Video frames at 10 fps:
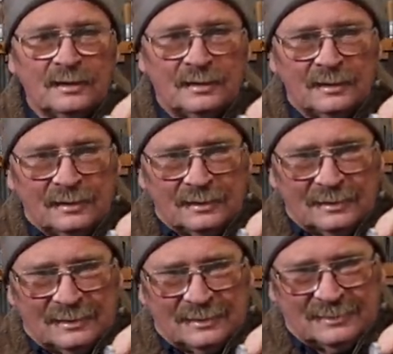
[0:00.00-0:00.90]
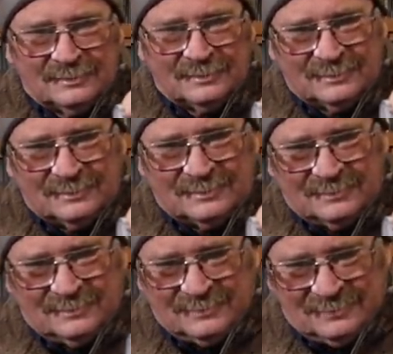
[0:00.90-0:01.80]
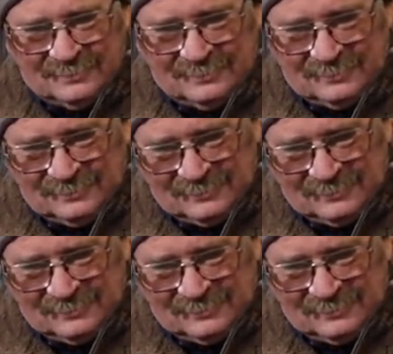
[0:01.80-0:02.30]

Nobody speaks.